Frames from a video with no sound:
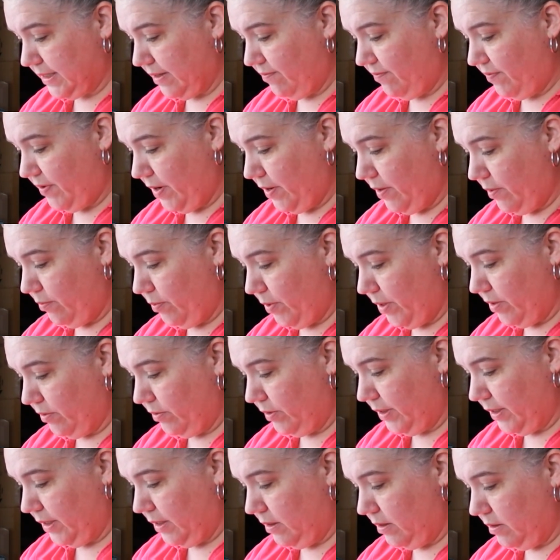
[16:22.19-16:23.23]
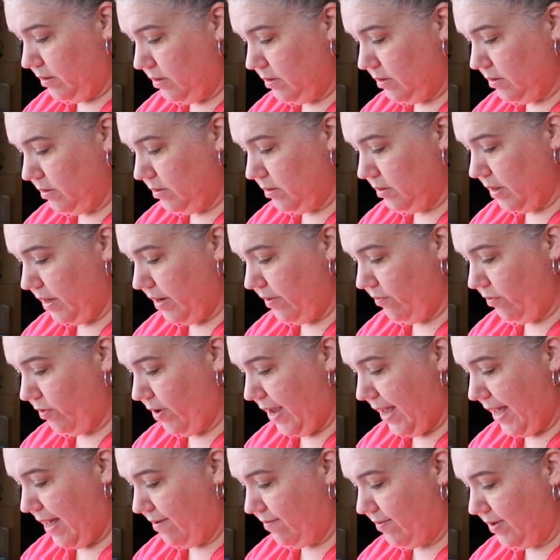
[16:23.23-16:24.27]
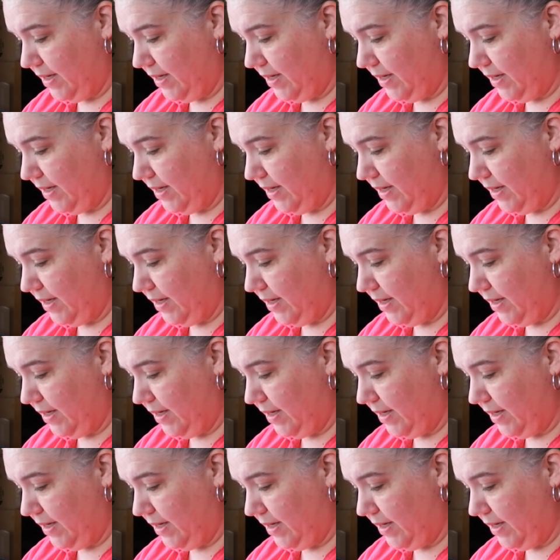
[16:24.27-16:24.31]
I very rarely ever have